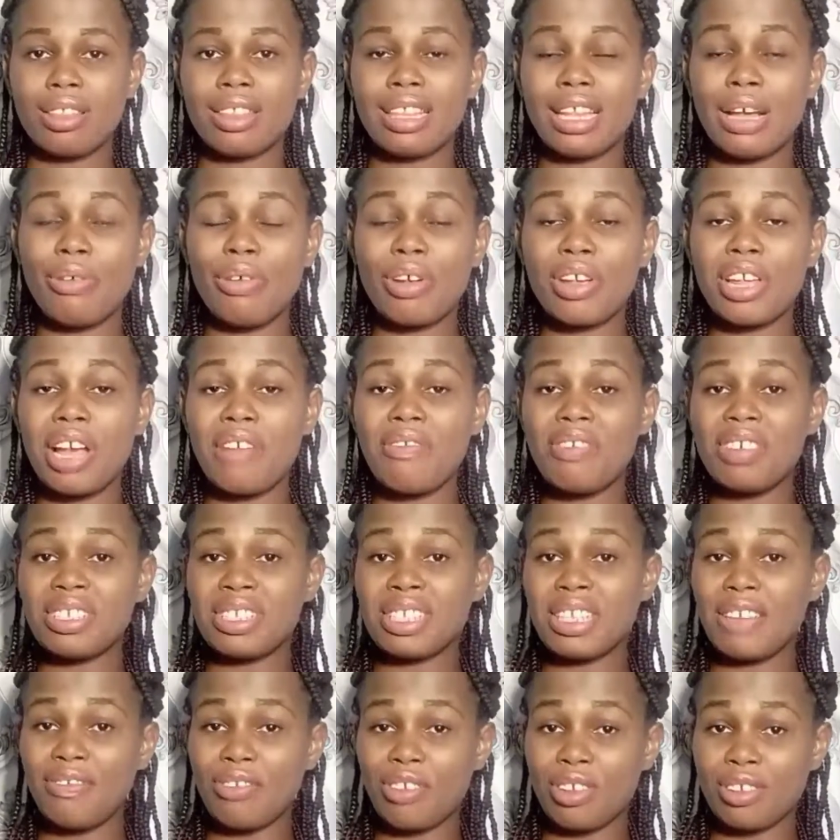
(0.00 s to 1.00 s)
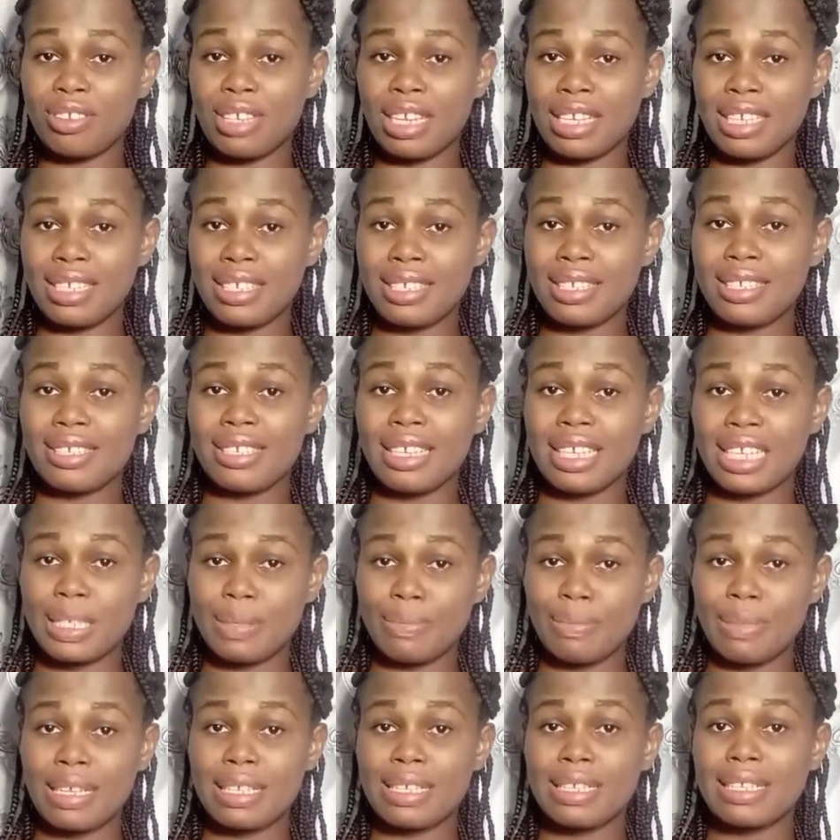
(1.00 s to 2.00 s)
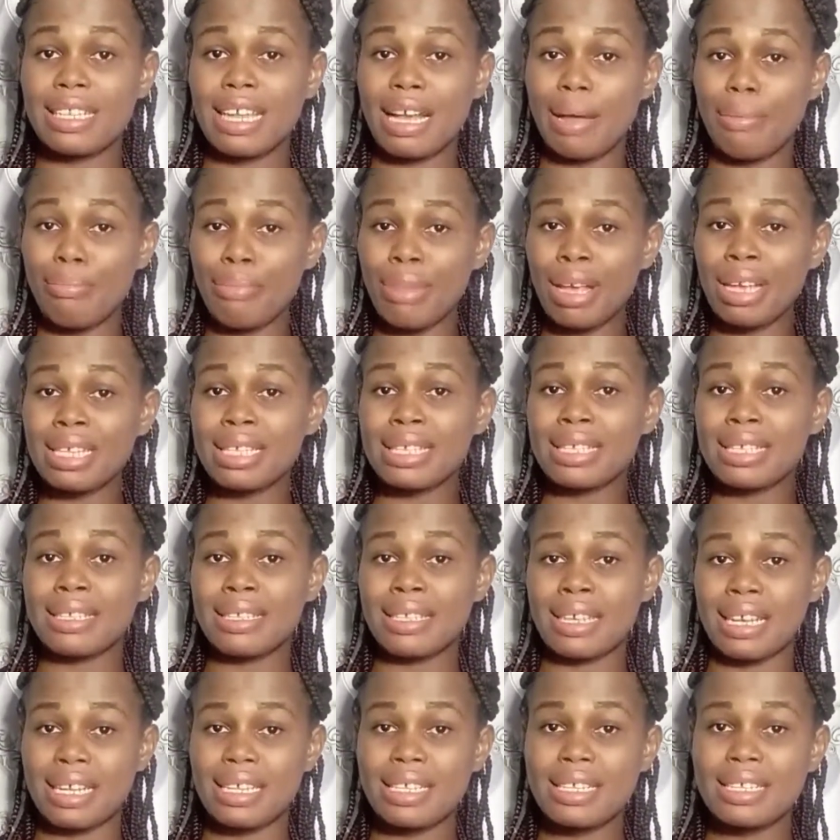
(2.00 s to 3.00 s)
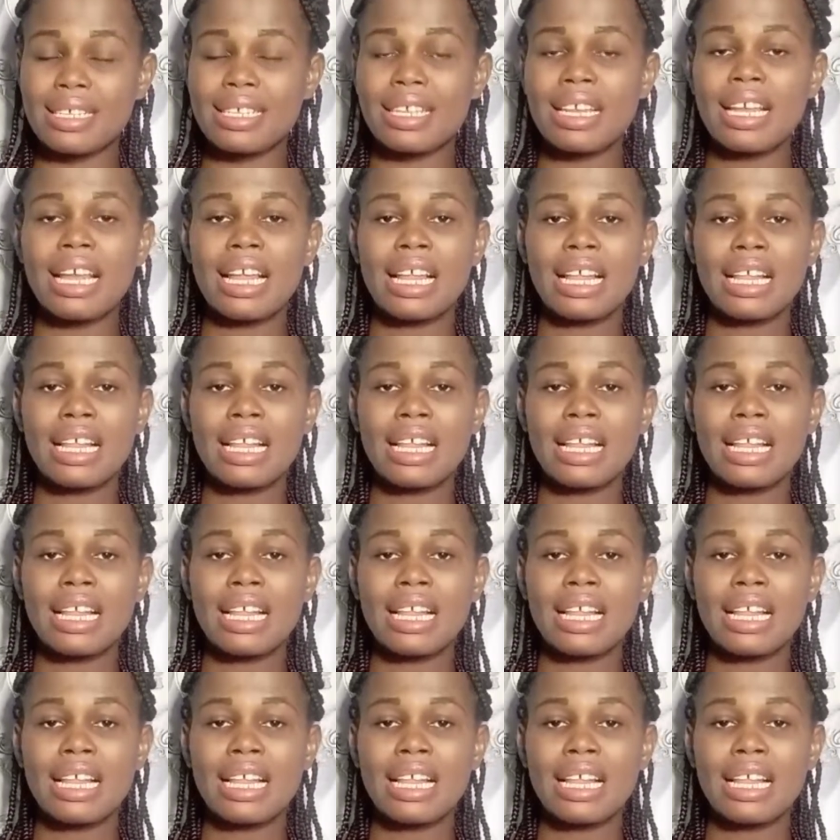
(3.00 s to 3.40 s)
Now, when you have a self-contradictory statement that makes sense,